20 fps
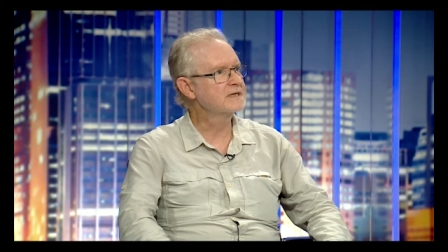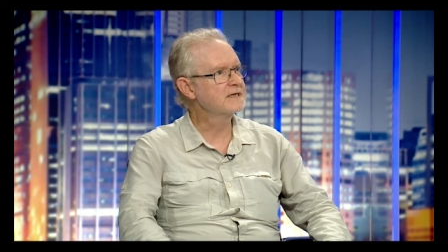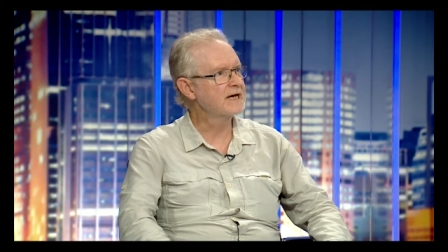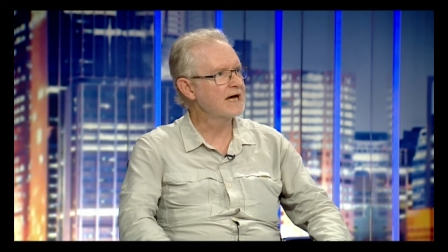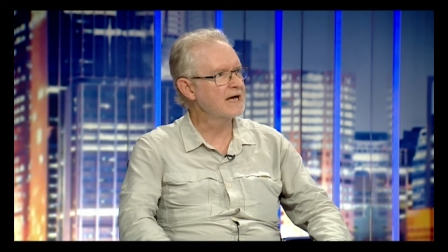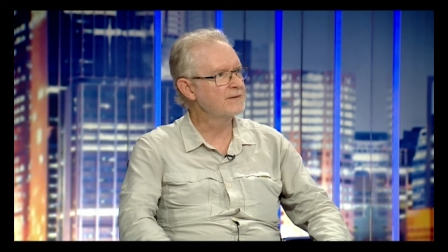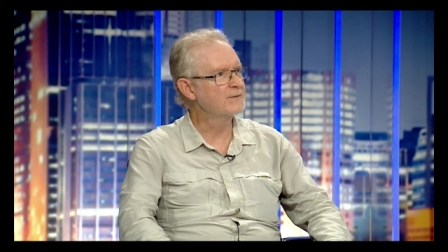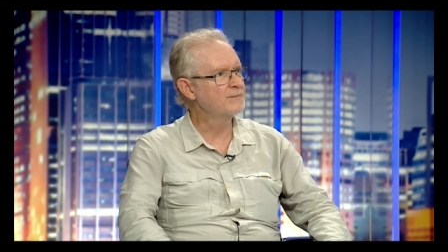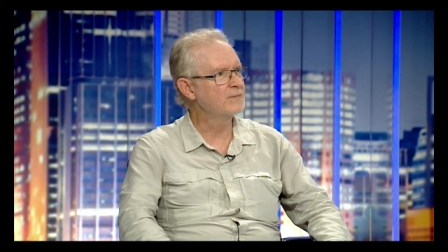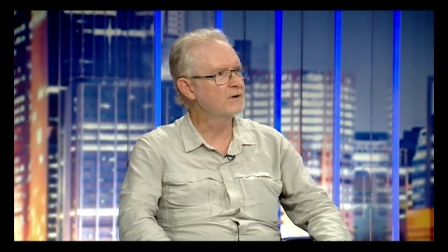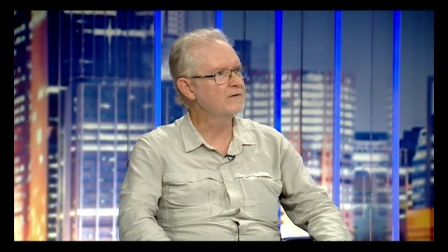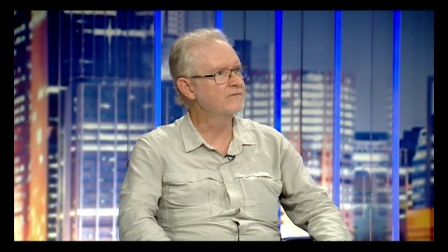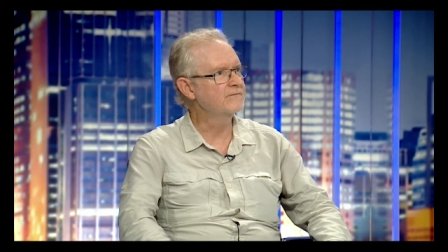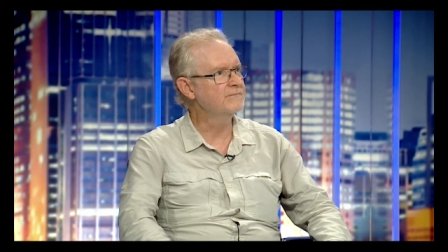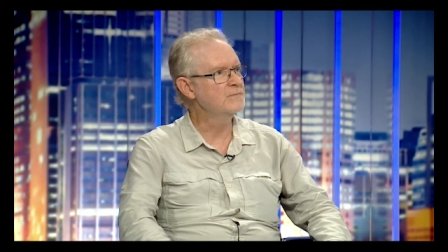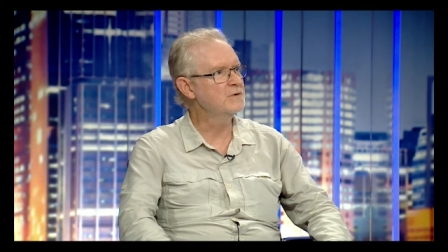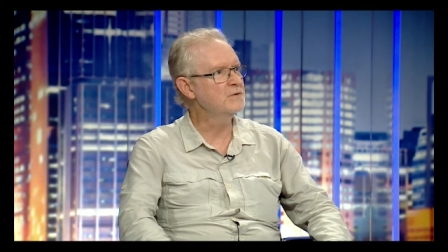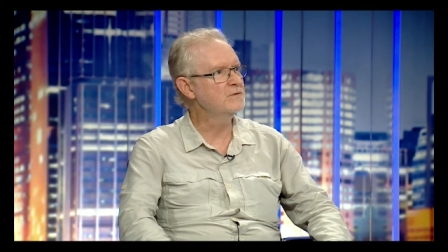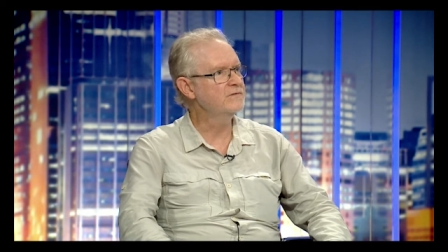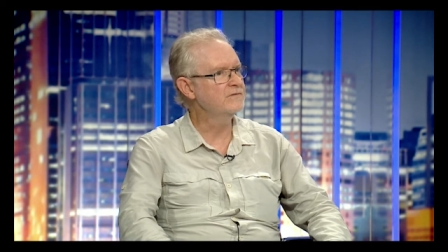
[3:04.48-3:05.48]
incapable of
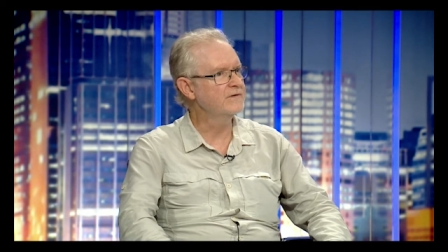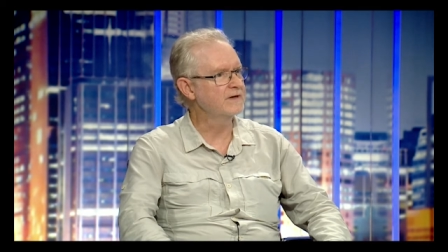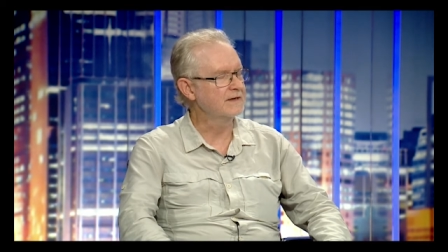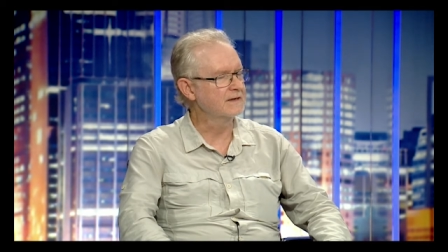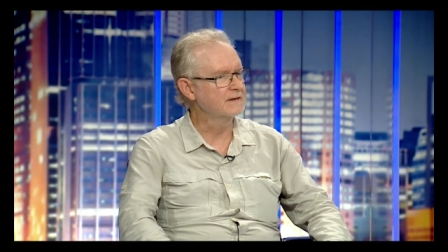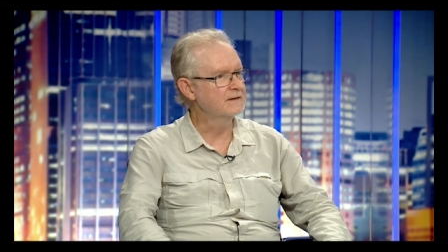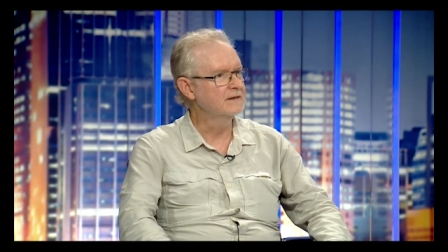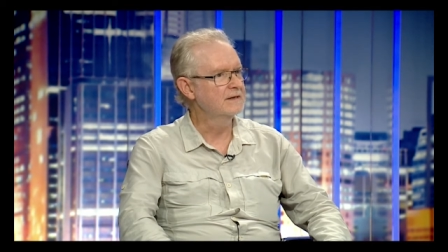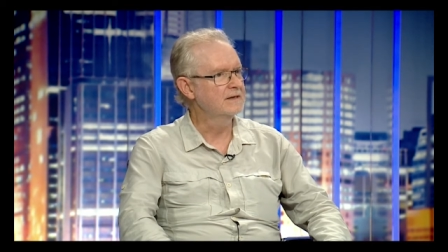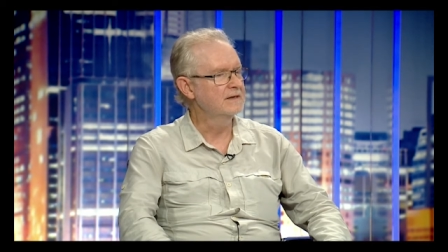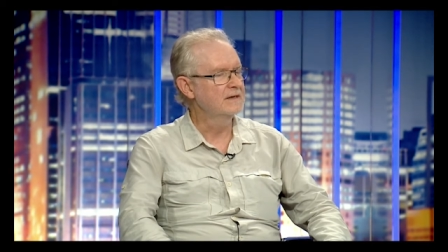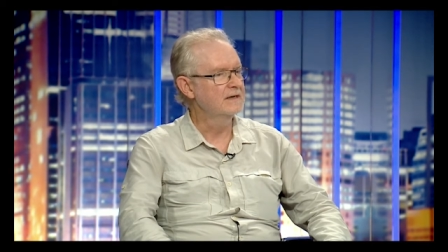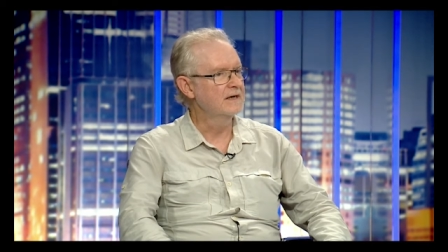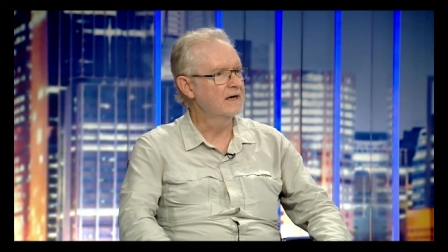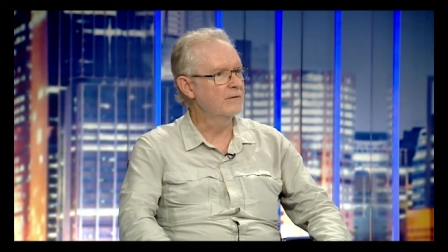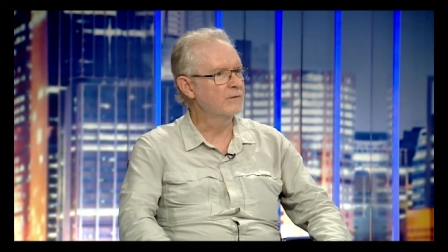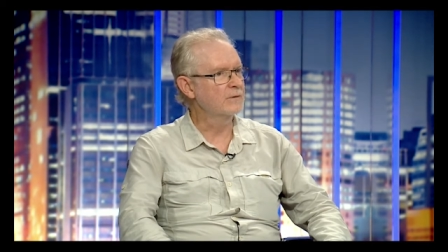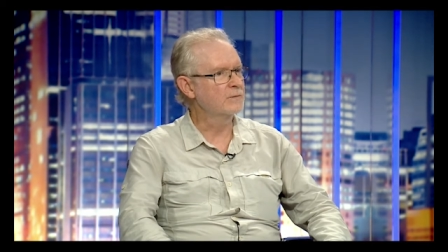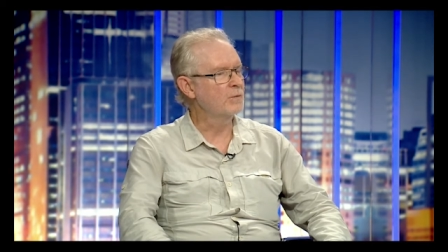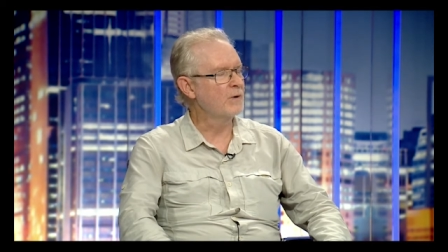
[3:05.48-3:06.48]
moving.
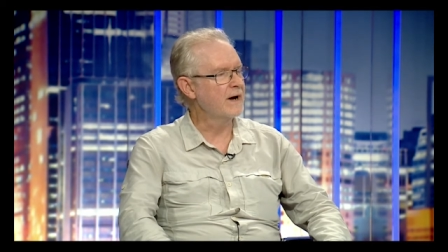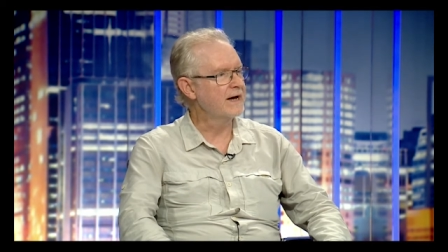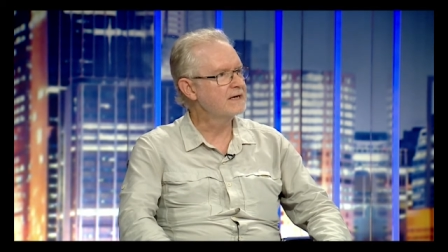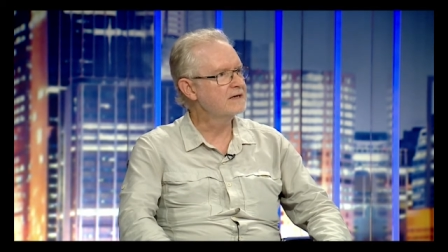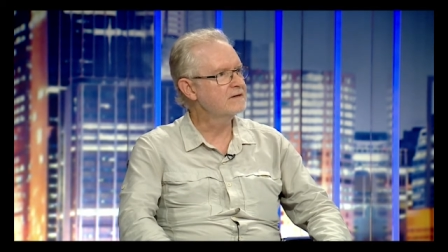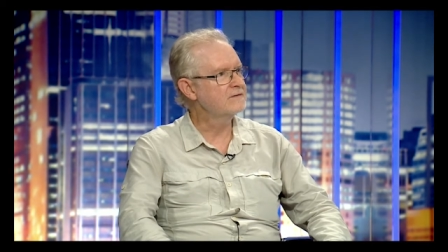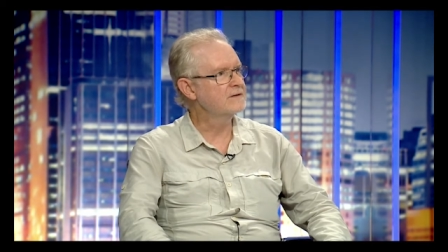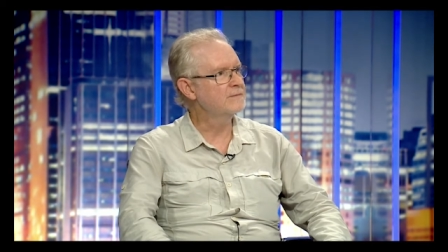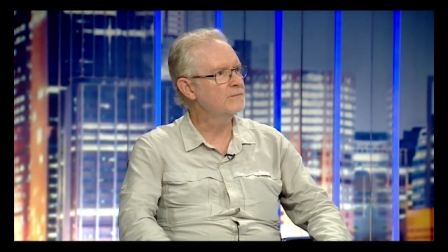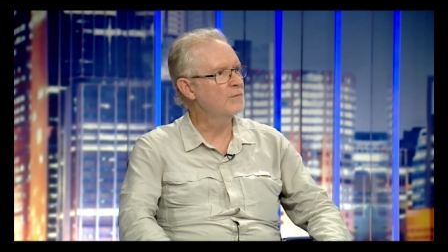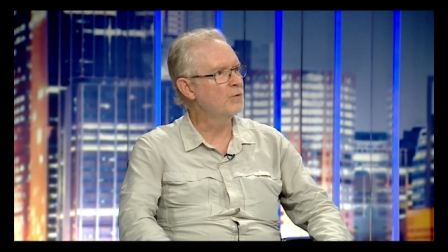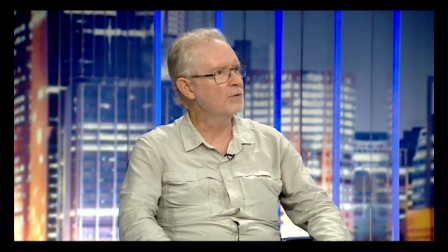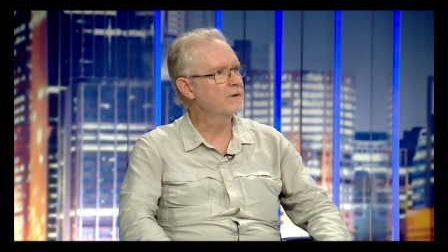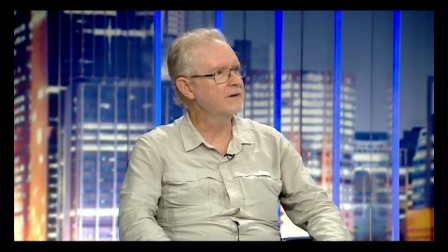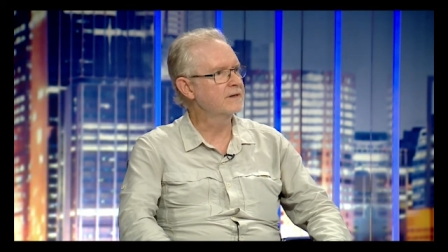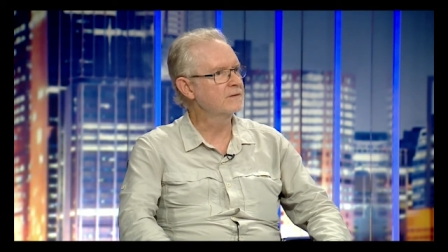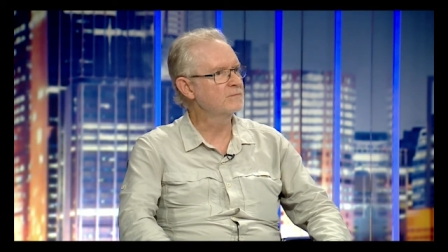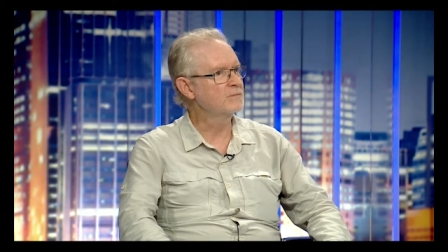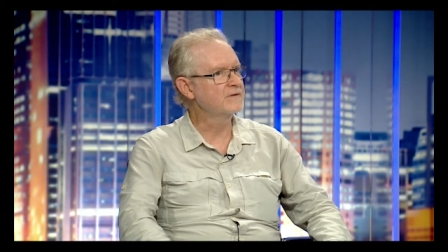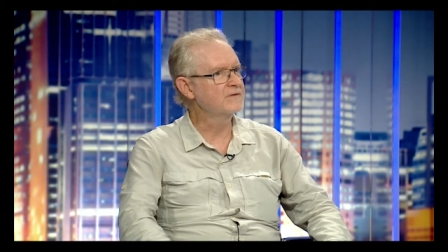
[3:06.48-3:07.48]
I would wake in the
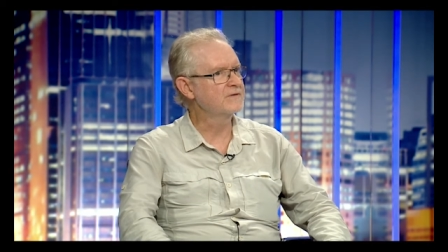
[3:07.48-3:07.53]
morning